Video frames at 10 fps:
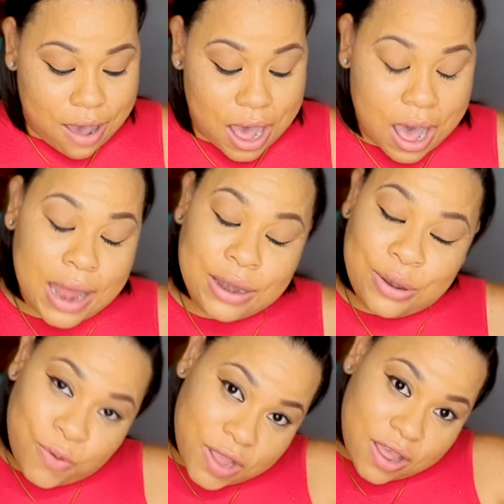and
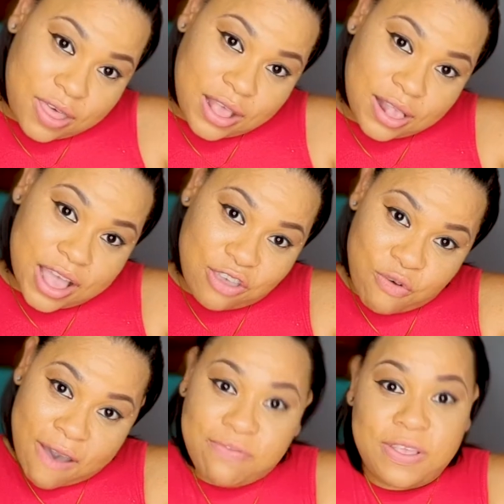those are things that you
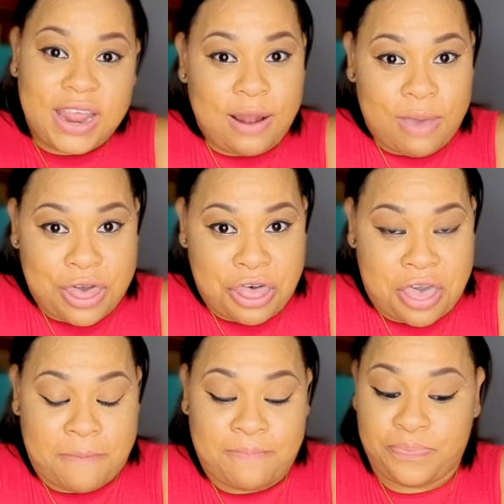have to deal with,
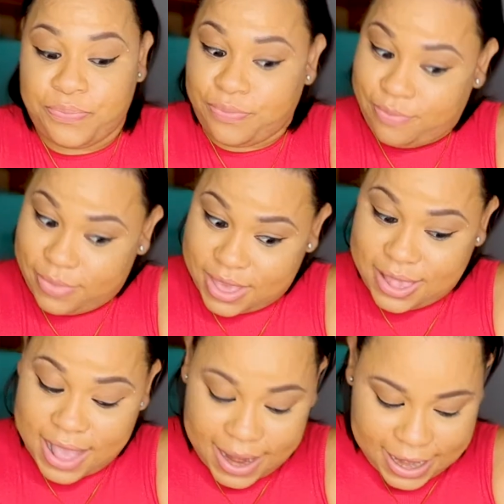
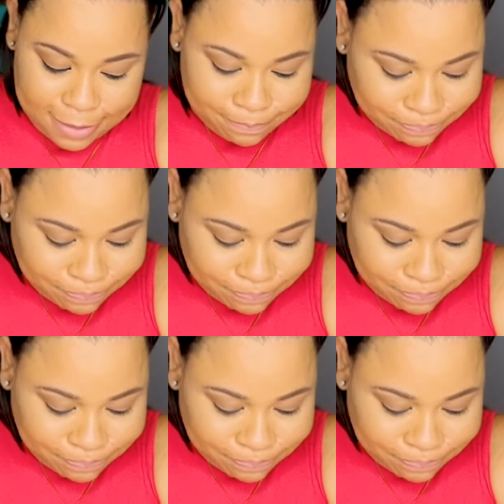sadly.